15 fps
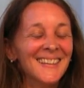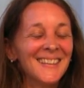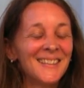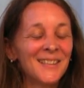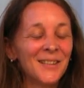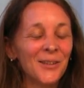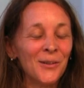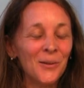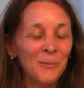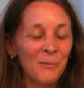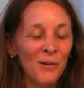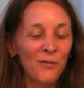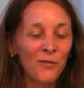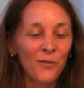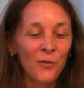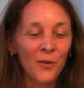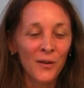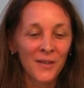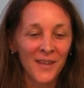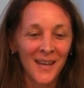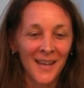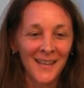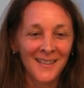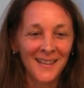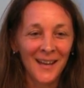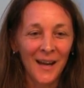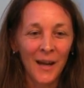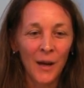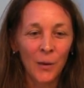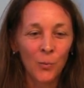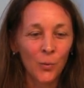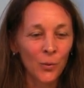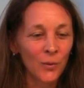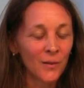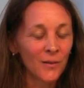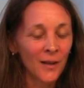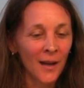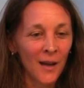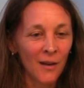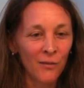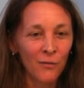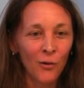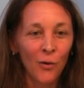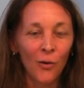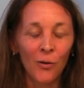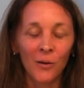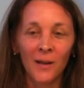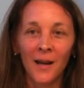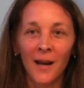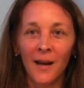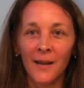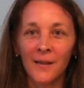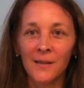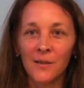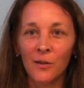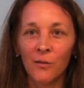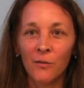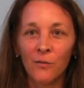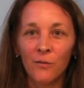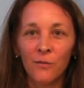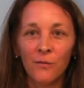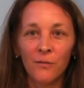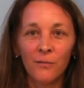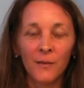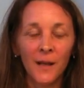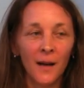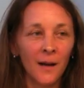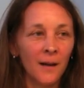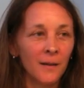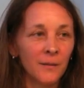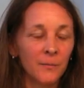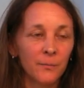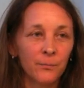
So before that, I would have all kinds of, yeah,